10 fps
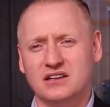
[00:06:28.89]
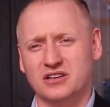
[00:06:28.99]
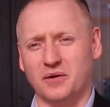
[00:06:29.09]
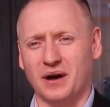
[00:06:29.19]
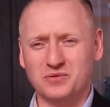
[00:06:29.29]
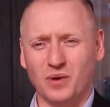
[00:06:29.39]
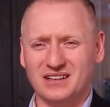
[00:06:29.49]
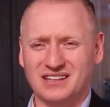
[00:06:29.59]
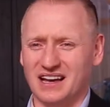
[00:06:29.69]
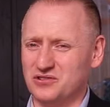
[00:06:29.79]
So as
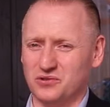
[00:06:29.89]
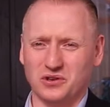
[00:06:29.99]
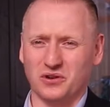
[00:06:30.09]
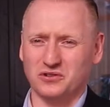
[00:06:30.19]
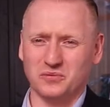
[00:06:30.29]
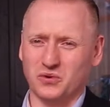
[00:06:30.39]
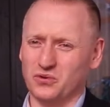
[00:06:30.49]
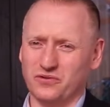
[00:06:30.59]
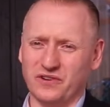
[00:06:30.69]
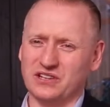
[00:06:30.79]
well as that, it's also got some
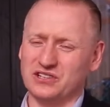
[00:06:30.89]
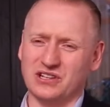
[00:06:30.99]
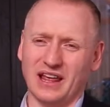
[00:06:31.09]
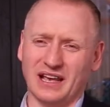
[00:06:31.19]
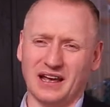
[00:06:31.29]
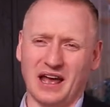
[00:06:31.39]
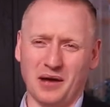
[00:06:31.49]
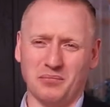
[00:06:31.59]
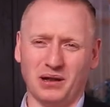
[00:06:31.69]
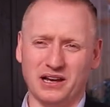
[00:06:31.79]
cool features like
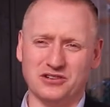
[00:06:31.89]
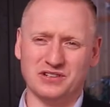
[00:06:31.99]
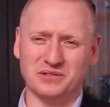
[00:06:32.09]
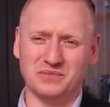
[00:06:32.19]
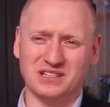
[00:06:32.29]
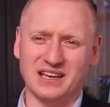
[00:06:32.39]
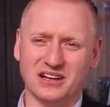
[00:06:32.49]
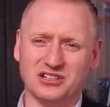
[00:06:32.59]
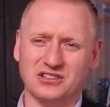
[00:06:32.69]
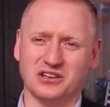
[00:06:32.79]
plagiarism
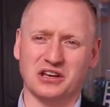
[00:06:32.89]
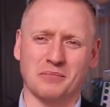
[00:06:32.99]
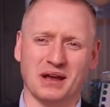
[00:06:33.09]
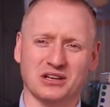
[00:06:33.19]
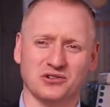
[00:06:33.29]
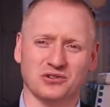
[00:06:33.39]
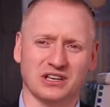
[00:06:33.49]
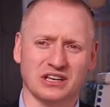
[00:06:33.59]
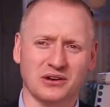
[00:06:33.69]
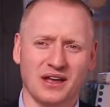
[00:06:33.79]
detection, so you can make sure
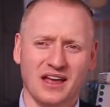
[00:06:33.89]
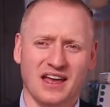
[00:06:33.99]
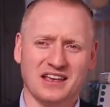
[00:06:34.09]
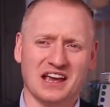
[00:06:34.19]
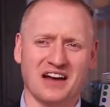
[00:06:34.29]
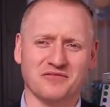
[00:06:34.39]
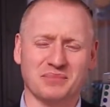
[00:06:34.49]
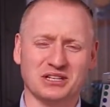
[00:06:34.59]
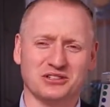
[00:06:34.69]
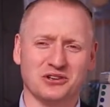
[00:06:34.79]
that you haven't
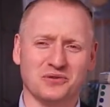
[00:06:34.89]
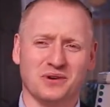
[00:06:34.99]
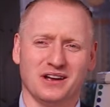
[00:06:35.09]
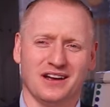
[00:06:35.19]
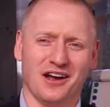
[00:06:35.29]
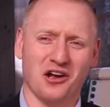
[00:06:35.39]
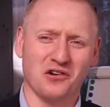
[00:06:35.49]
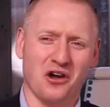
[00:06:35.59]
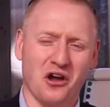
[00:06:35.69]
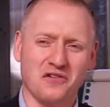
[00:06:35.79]
been too
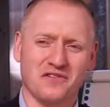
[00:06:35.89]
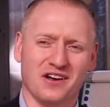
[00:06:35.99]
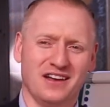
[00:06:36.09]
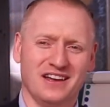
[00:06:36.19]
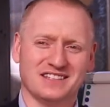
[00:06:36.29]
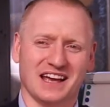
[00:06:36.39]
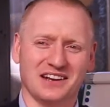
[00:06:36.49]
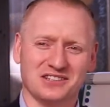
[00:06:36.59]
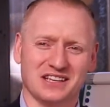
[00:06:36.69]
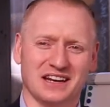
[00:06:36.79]

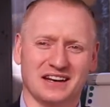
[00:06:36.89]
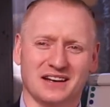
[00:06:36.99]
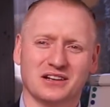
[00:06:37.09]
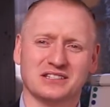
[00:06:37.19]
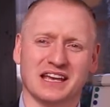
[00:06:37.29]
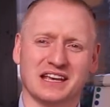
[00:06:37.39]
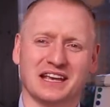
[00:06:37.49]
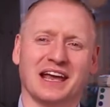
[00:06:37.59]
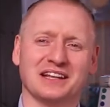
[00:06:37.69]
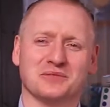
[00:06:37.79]
overzealous in
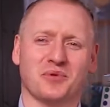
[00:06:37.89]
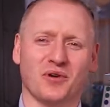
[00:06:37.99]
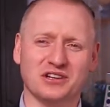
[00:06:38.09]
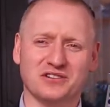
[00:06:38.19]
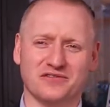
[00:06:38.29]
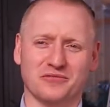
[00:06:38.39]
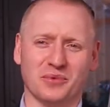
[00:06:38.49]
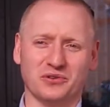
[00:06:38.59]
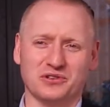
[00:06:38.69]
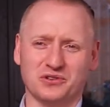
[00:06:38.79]
taking inspiration from
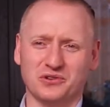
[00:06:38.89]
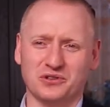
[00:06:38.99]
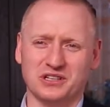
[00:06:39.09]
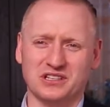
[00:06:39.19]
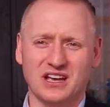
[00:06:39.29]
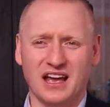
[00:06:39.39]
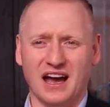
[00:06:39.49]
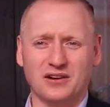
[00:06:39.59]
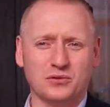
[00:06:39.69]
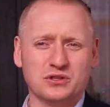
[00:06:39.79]
other sources.
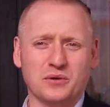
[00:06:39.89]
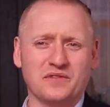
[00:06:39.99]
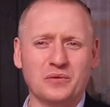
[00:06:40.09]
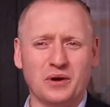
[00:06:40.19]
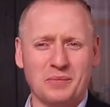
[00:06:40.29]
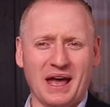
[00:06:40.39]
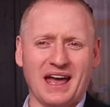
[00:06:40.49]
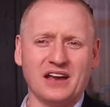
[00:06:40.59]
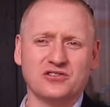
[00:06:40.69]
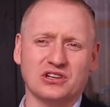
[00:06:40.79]
And also, if you want to pay
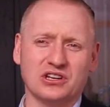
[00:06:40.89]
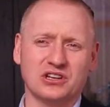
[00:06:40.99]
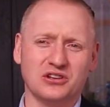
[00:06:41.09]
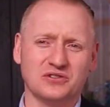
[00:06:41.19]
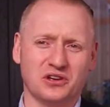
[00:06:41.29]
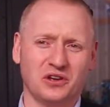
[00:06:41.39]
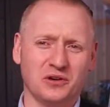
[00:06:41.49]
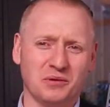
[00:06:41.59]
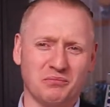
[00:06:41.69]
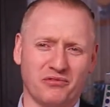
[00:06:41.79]
extra, you can use a
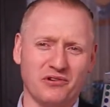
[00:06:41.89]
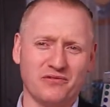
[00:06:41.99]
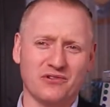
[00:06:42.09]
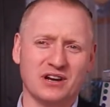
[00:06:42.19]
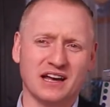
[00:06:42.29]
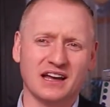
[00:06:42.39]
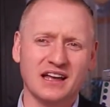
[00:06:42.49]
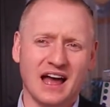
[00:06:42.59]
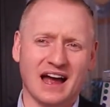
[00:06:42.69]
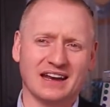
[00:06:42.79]
human proofreader,
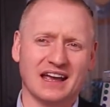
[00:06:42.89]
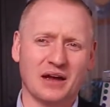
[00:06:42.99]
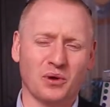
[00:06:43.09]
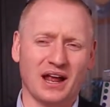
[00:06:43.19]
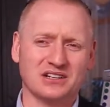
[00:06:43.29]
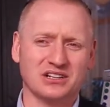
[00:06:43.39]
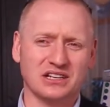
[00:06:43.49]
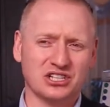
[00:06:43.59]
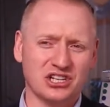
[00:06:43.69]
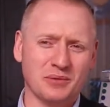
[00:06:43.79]
and it will
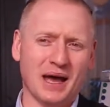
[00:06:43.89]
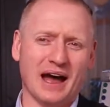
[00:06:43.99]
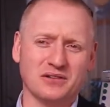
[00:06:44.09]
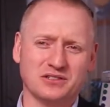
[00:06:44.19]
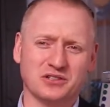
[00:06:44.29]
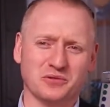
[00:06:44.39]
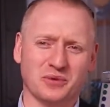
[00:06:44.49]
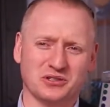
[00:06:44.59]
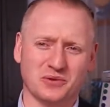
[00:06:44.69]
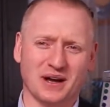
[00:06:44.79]
actually ship it out to
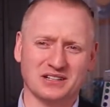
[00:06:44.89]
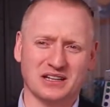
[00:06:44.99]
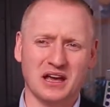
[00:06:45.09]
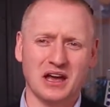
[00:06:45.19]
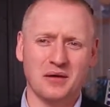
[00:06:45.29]
someone to actually